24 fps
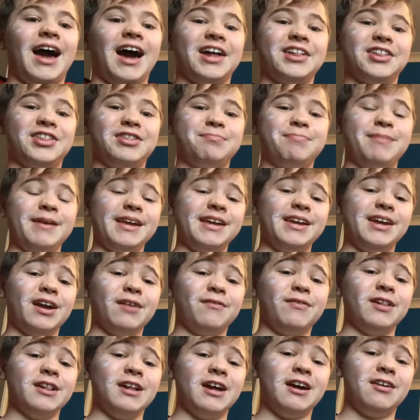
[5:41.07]
And speaking
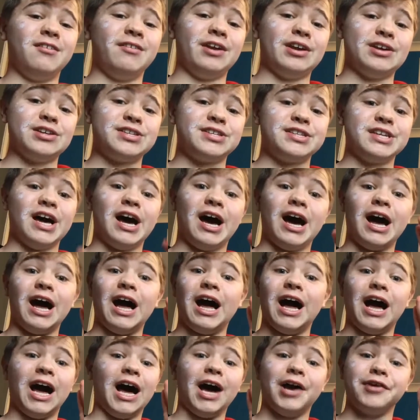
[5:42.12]
of hilarious,
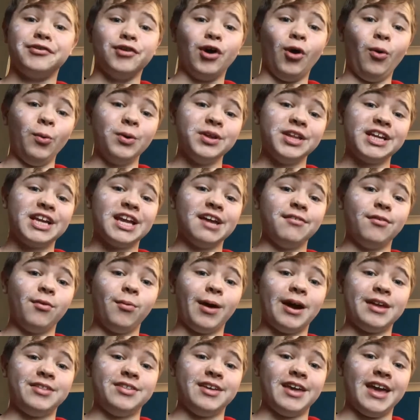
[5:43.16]
I don't want to give
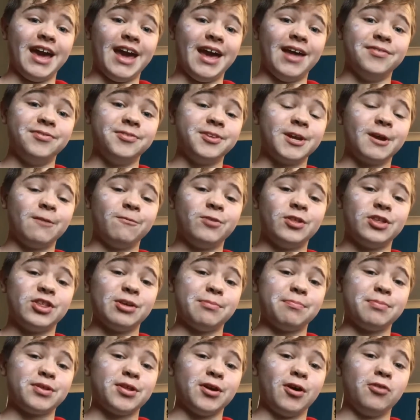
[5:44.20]
away the ending of this
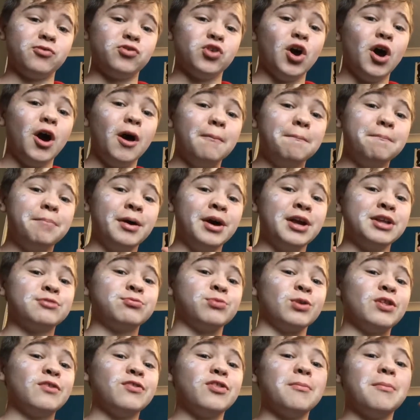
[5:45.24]
episode, but
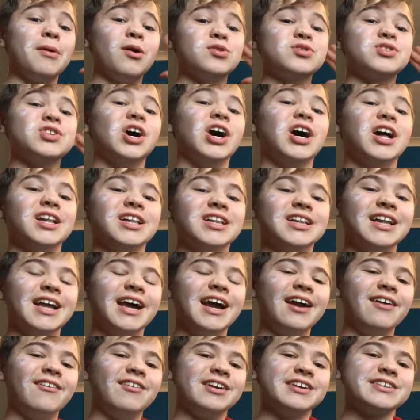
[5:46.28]
it's one of the most
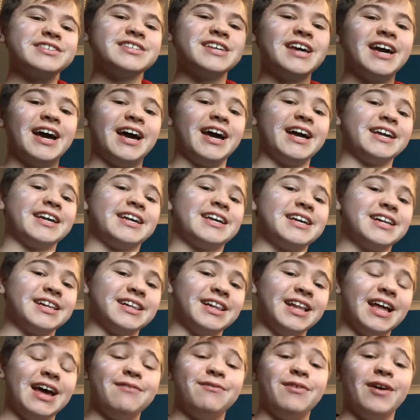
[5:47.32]
hilarious and
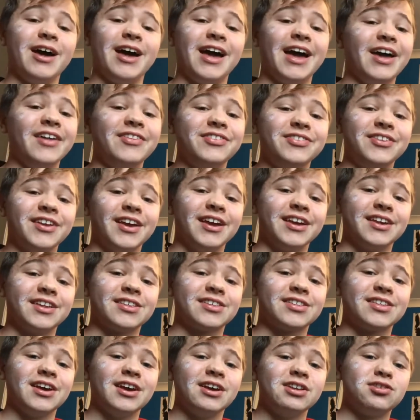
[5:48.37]
clever
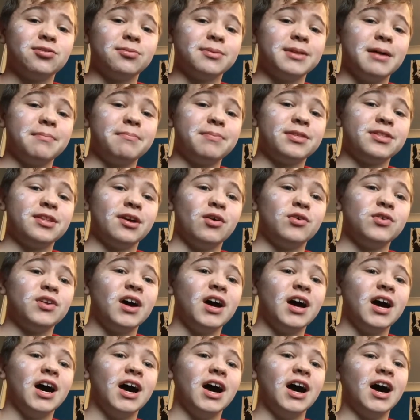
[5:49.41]
endings to an episode
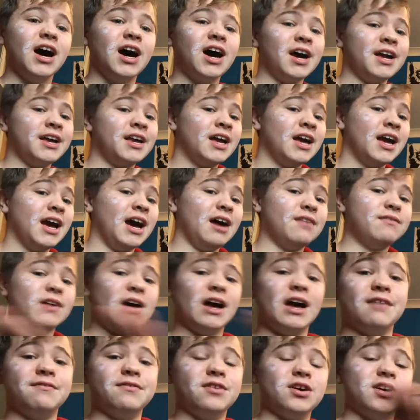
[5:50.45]
I have
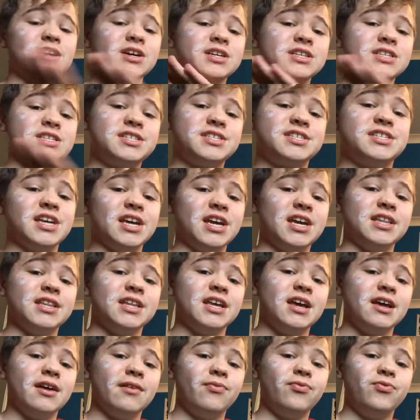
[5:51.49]
ever seen.
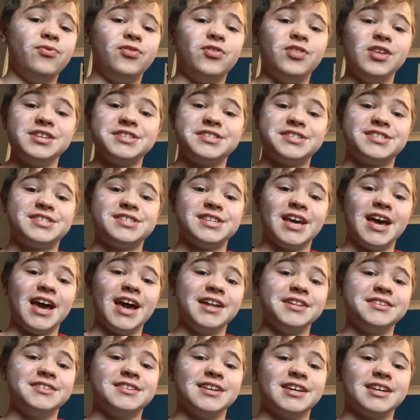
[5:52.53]
This
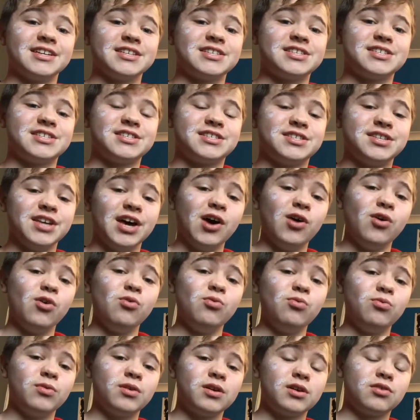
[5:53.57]
ending is
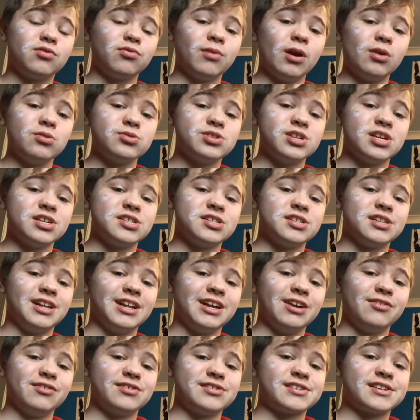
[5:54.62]
so gross that it's
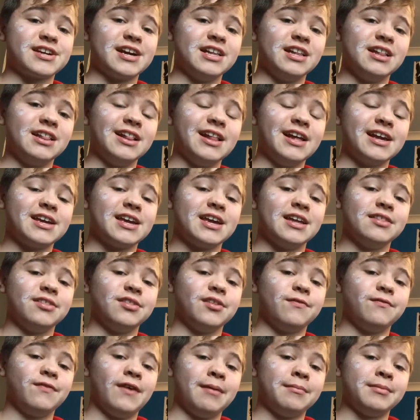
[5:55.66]
hilarious, kind of like
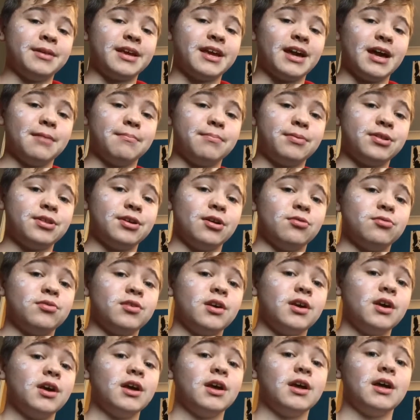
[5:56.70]
in the Family Guy
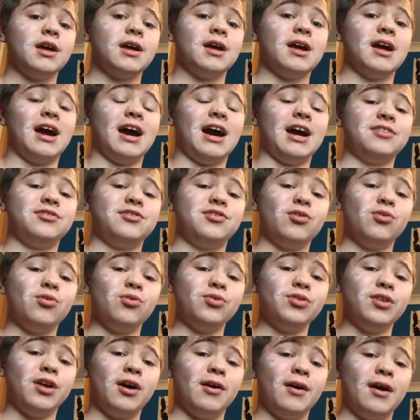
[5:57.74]
episode. And you
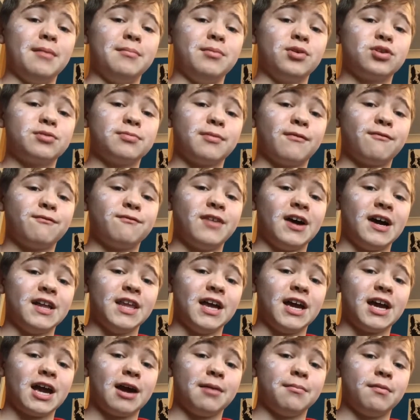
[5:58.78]
all know how much of a
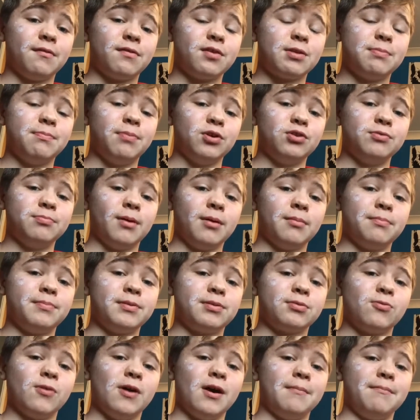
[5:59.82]
fan I am of SpongeBob
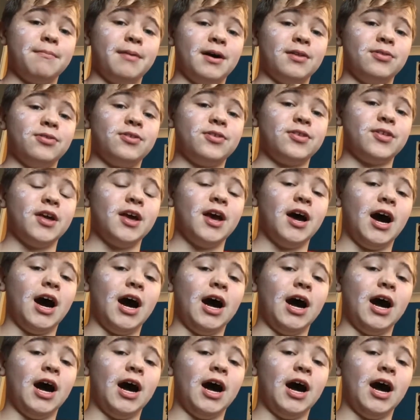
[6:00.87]
SquarePants.